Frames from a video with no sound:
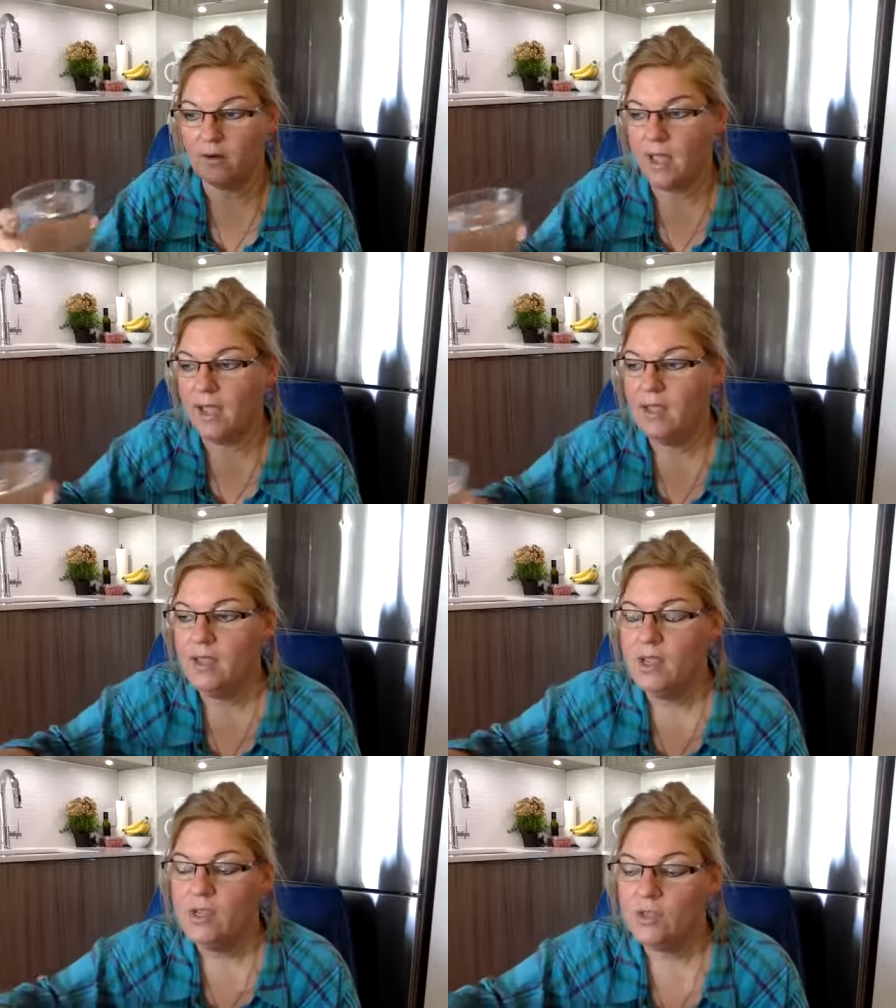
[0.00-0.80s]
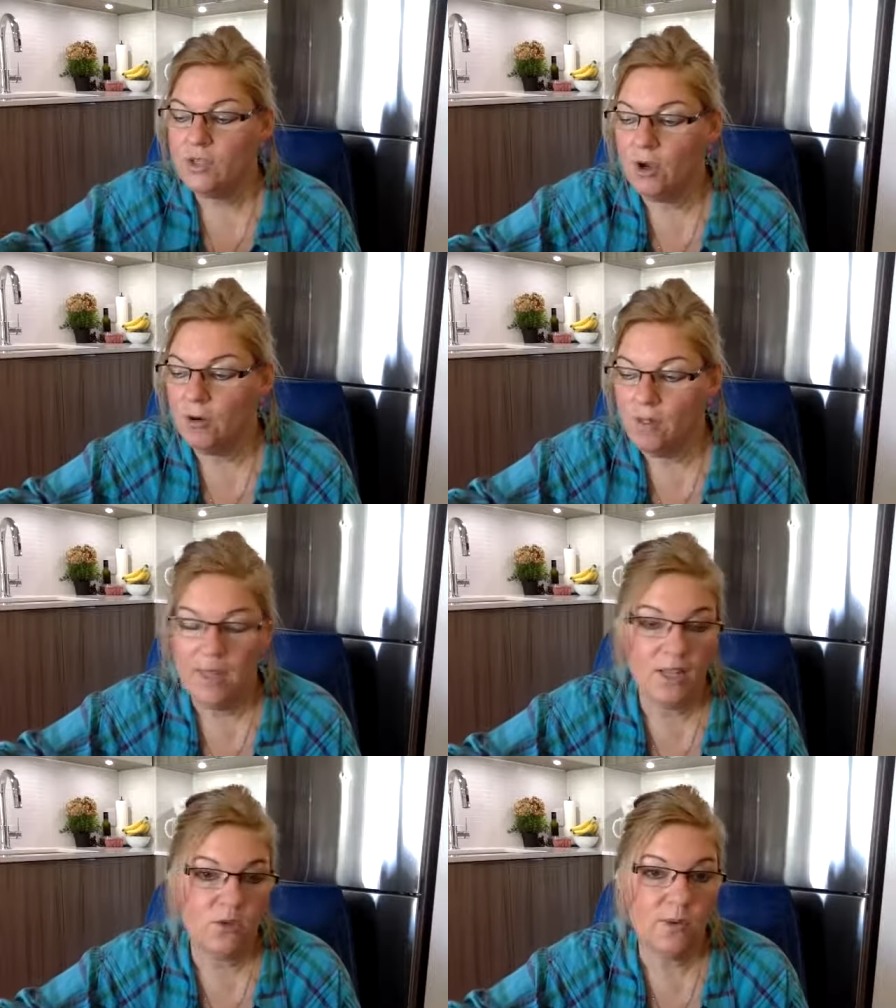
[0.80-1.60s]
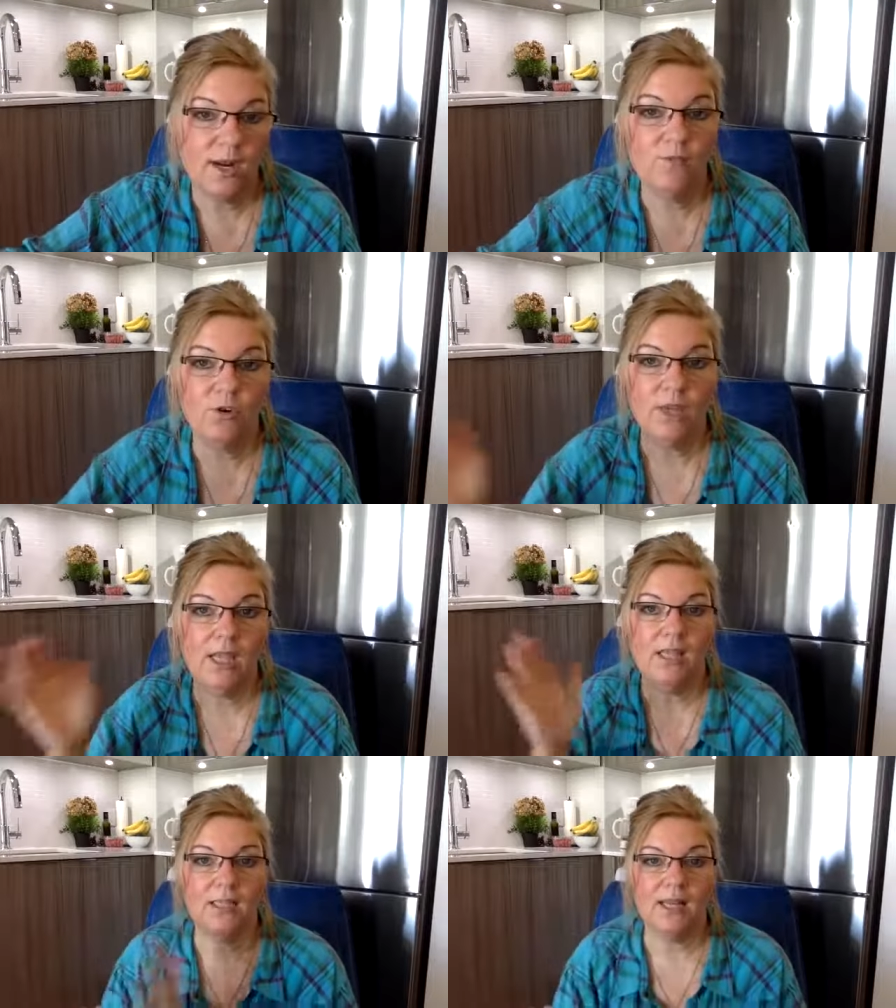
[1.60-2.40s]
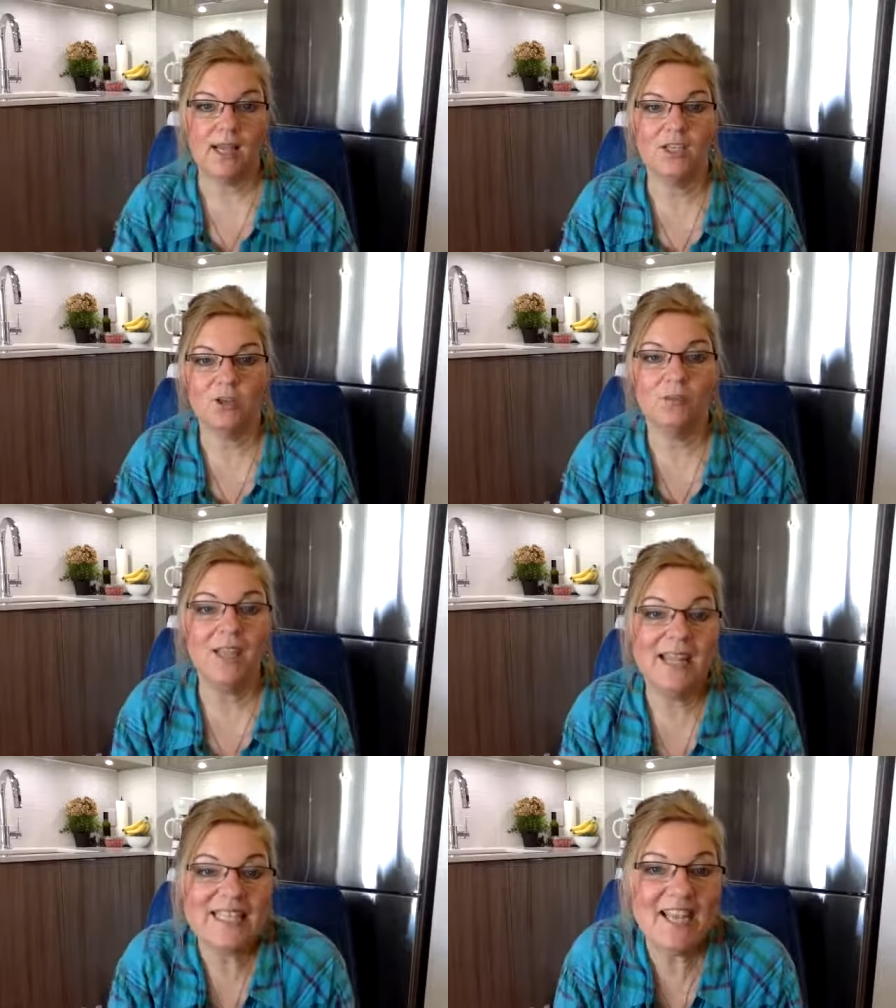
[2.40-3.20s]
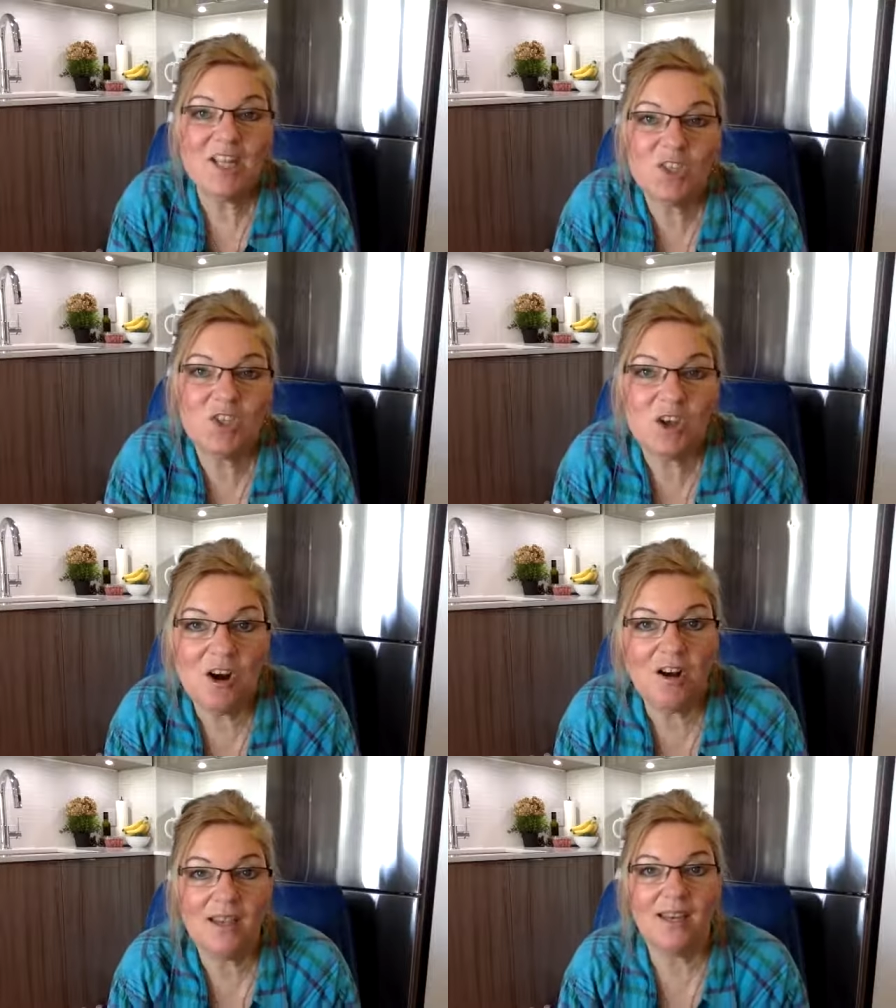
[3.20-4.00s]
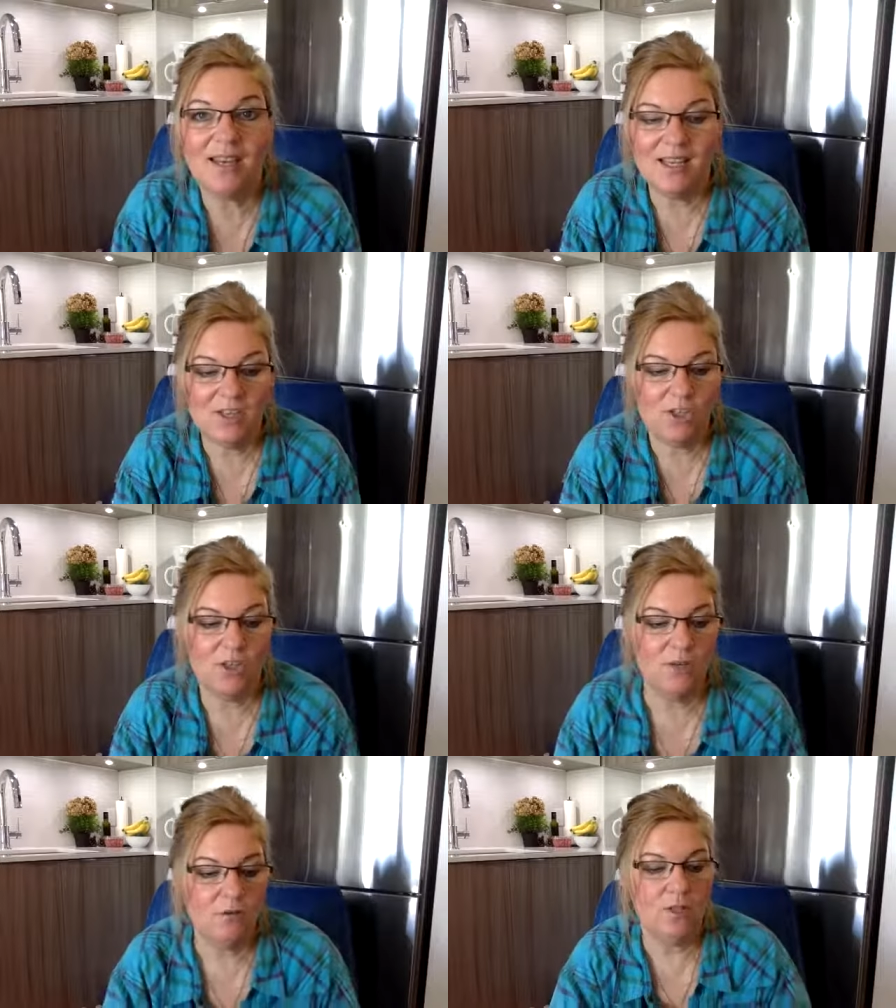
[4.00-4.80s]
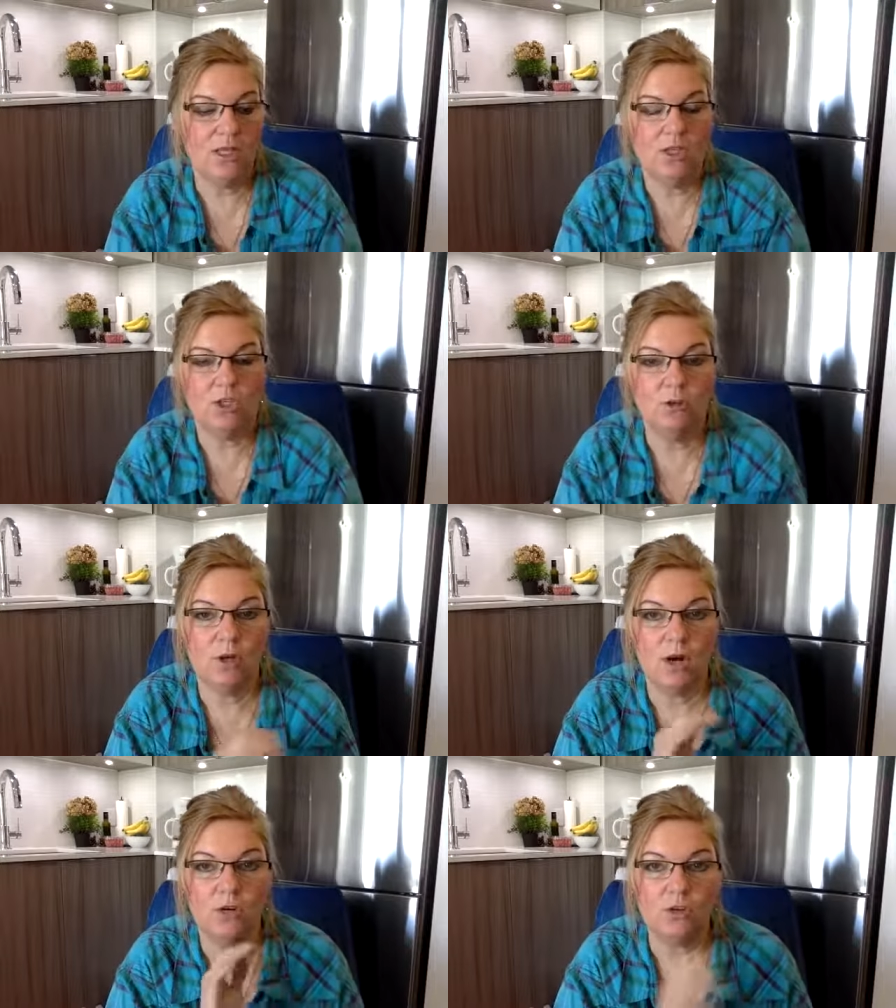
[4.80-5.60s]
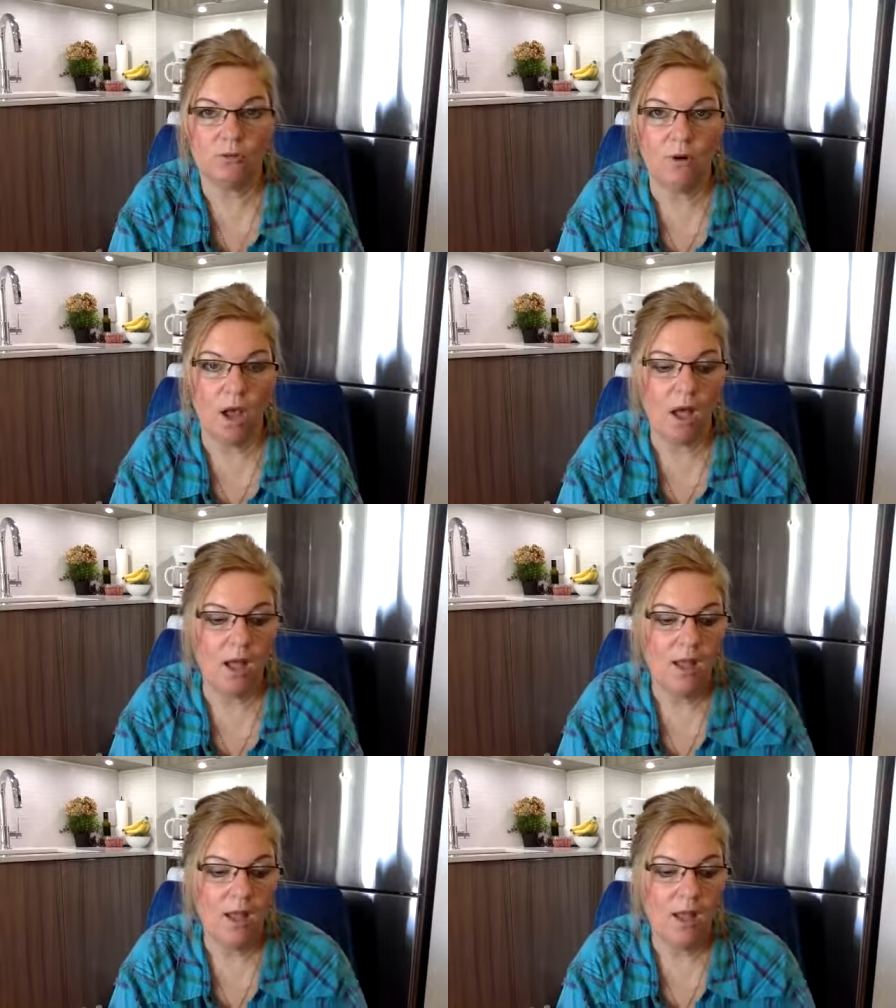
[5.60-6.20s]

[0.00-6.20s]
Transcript: Okay, so that's what I'm drinking today. So let's get started into the two card draw.